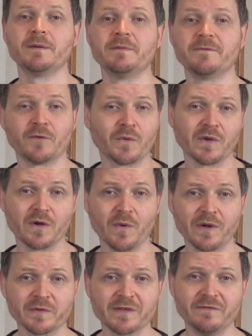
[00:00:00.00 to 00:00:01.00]
Before we go
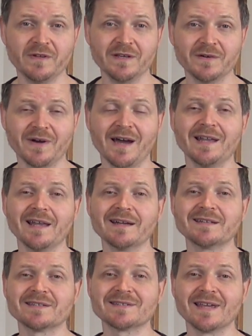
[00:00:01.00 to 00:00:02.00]
on with the video, I'd
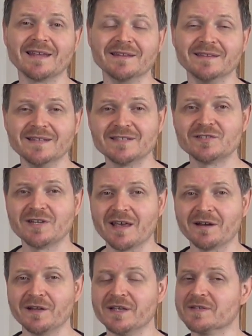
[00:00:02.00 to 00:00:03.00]
like to say that this
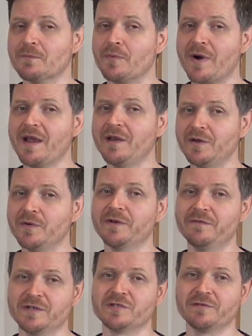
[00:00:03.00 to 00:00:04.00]
channel is a brand new
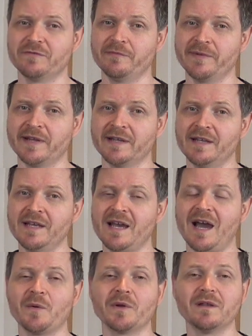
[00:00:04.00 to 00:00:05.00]
adventure for me.
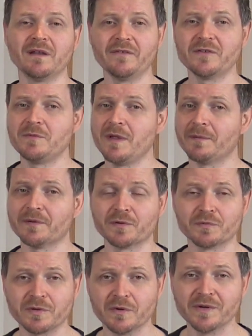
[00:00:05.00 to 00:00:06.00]
I would love to be able to
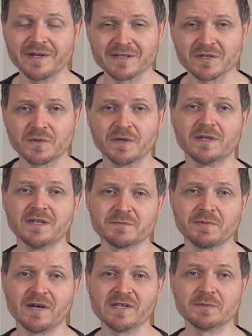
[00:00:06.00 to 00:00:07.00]
grow it as quickly as
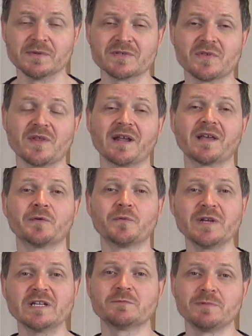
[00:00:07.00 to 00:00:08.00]
possible so that I can
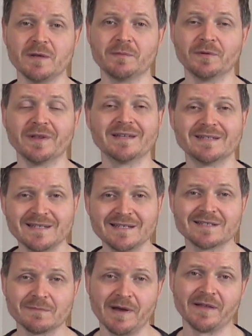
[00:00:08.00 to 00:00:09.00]
reach people and
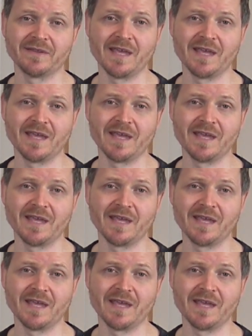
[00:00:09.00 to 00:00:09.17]
teach about